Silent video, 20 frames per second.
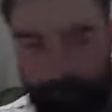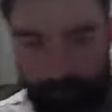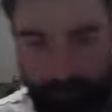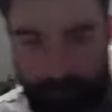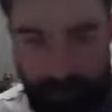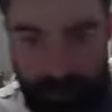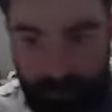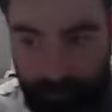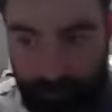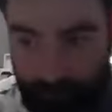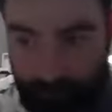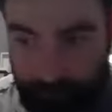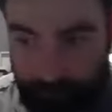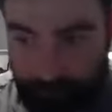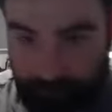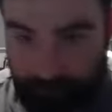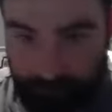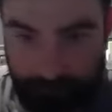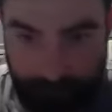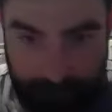that in a bit.
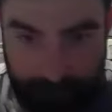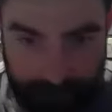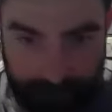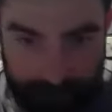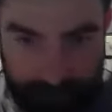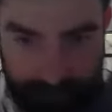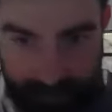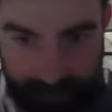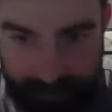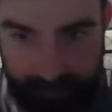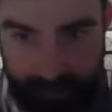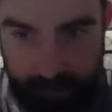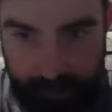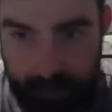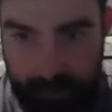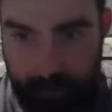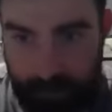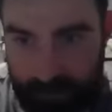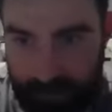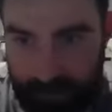15 seconds till we
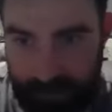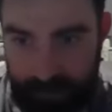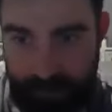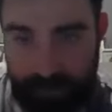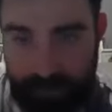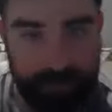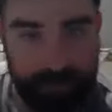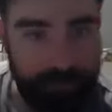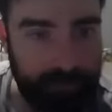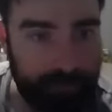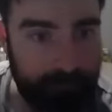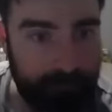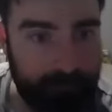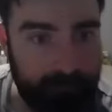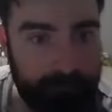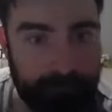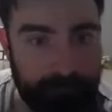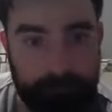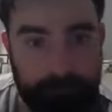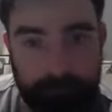switch sides.
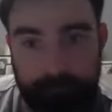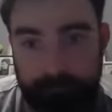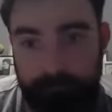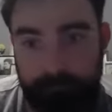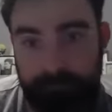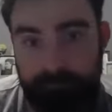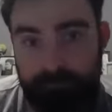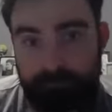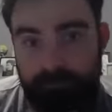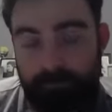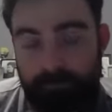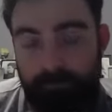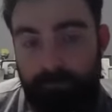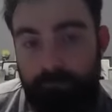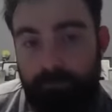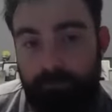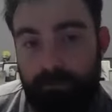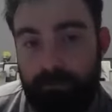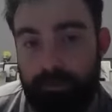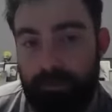
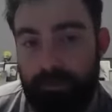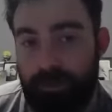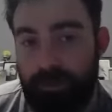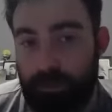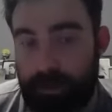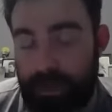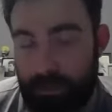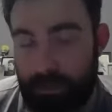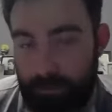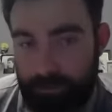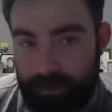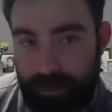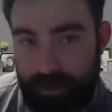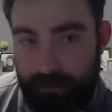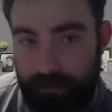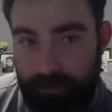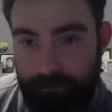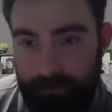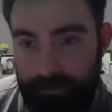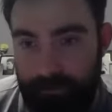Remember, you're doing ankle taps
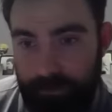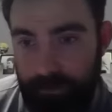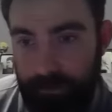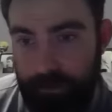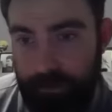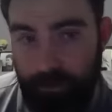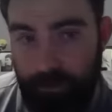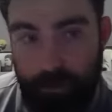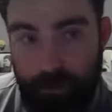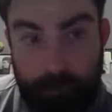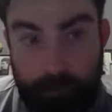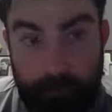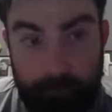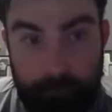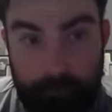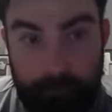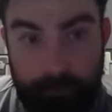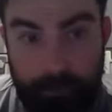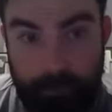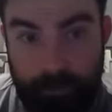if this hurts your arm.
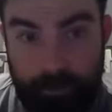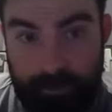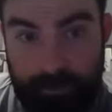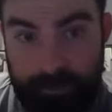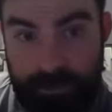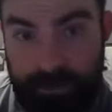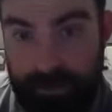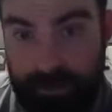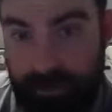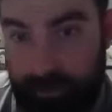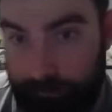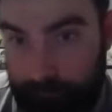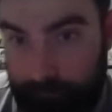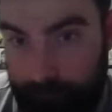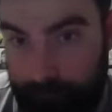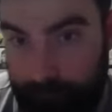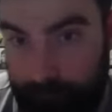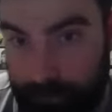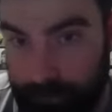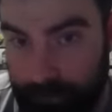No one's said it yet,
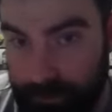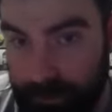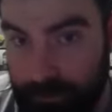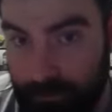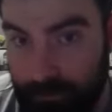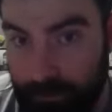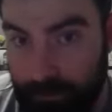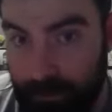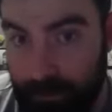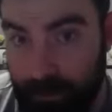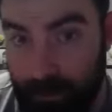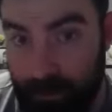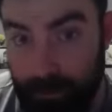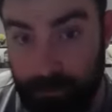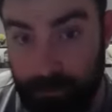but just to remind you.